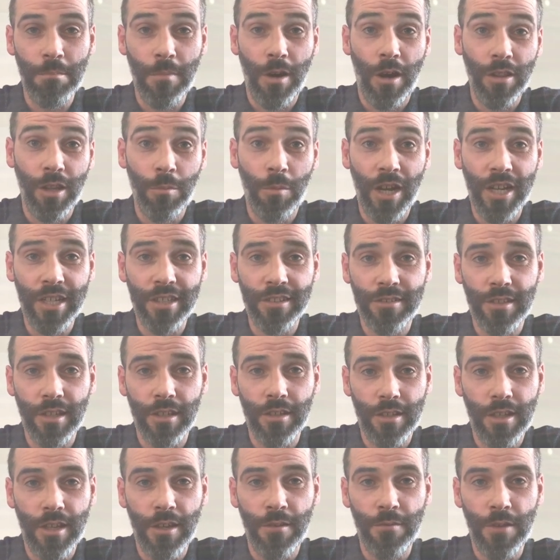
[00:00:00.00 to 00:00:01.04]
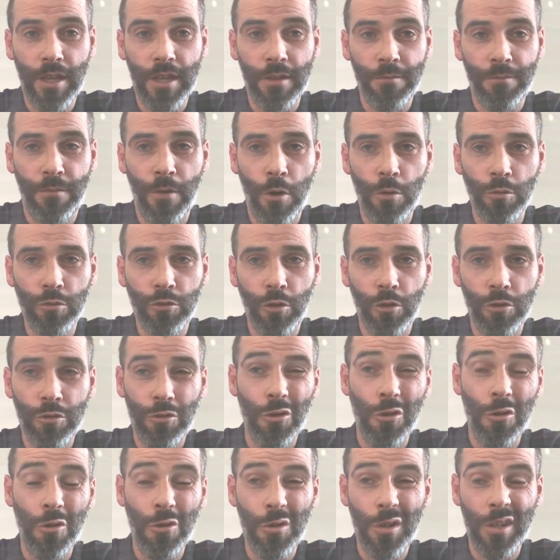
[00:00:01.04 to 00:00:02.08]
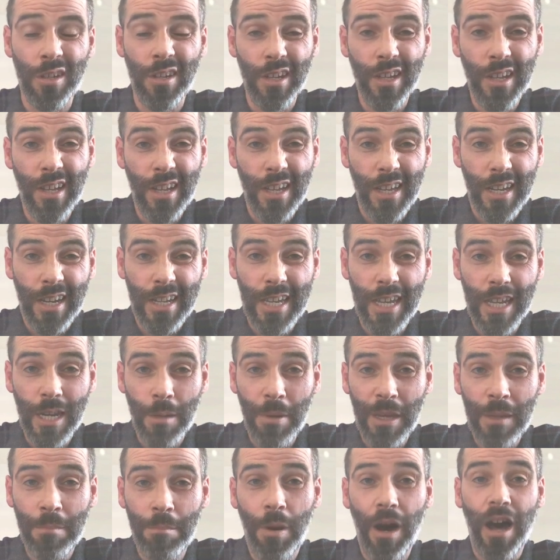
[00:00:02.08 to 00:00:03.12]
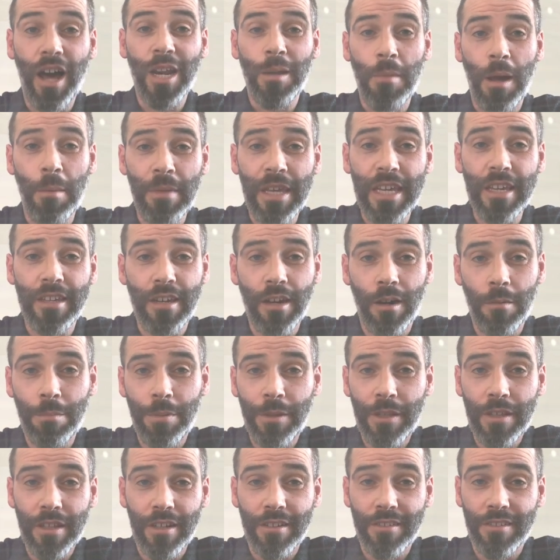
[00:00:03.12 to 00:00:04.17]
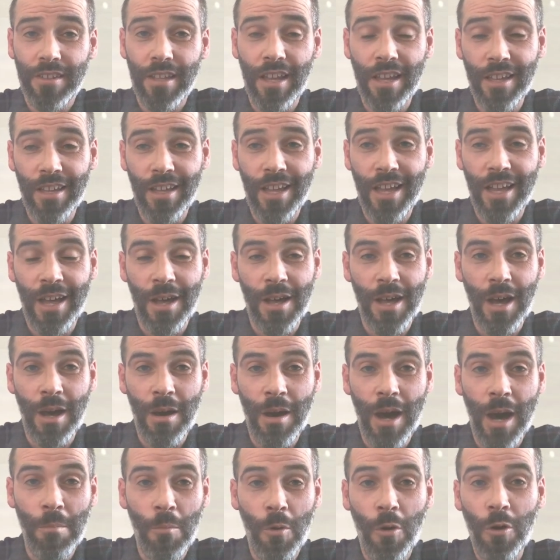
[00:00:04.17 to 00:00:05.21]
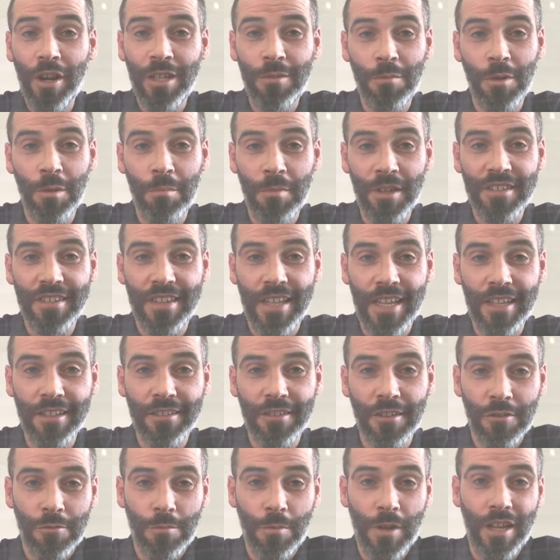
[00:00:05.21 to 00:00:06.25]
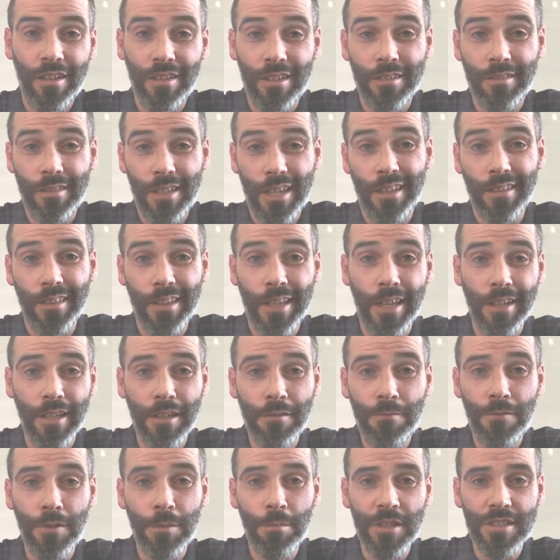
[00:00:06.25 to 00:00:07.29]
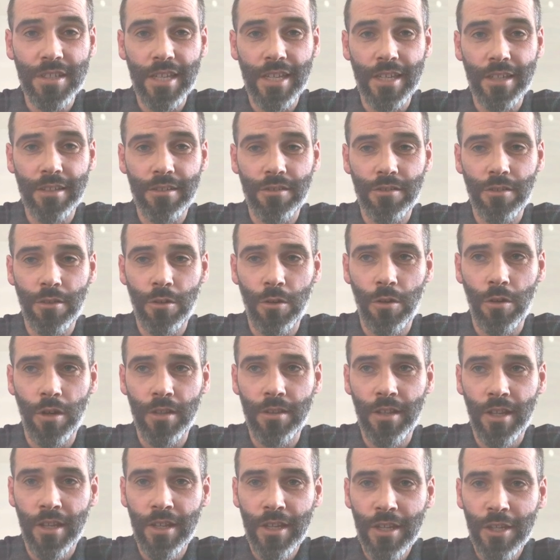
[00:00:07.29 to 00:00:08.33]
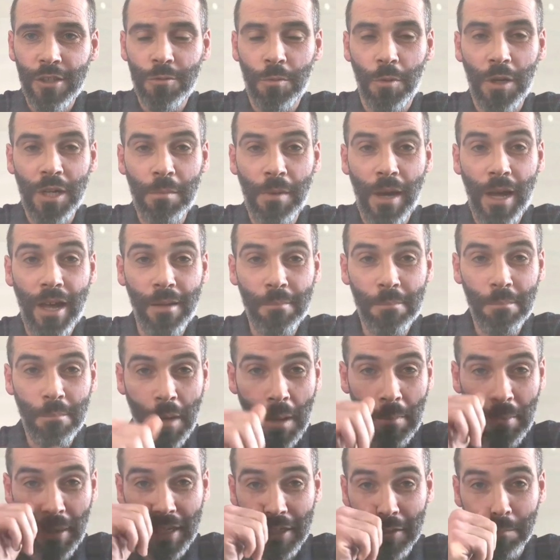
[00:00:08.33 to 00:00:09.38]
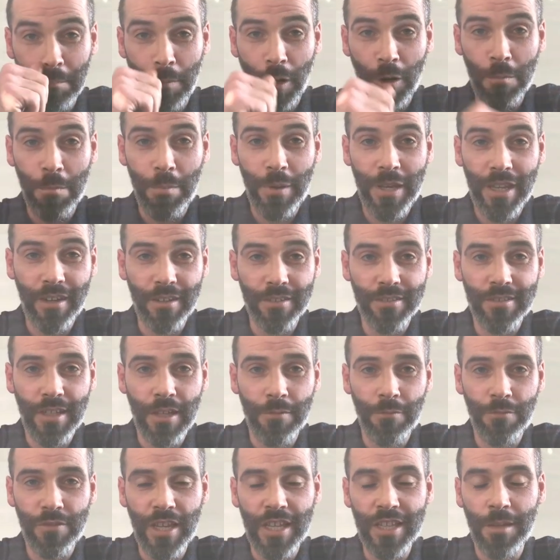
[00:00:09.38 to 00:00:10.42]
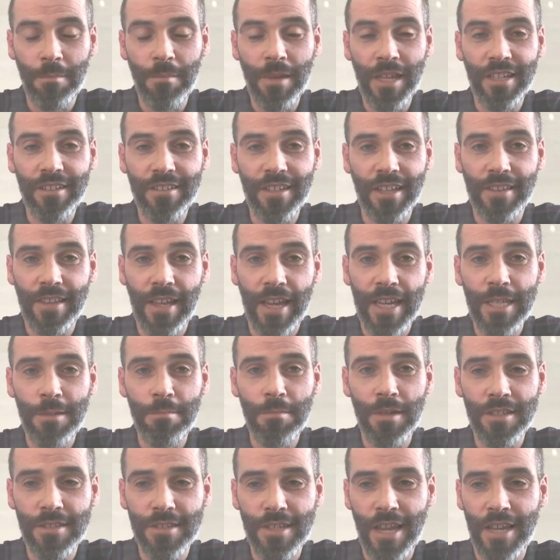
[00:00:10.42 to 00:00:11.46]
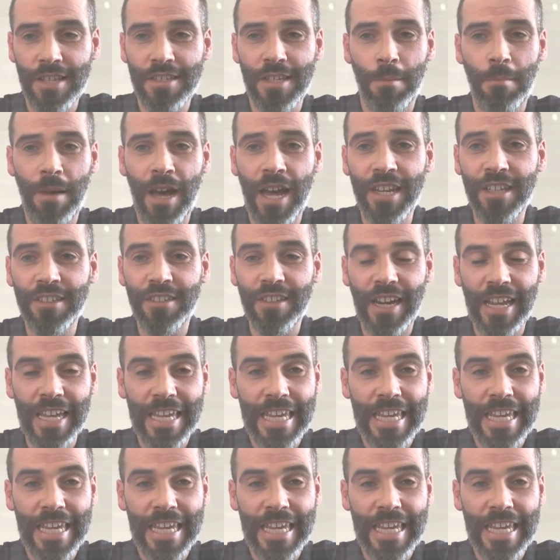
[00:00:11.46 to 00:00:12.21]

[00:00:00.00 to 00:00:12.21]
Otherwise, it falls on you. And again, a big part of my makeup, Peter, is that I'm all right with mistakes as well, and learning from mistakes. You know, it's one of my biggest bugbears, and I've said it many a time as a manager.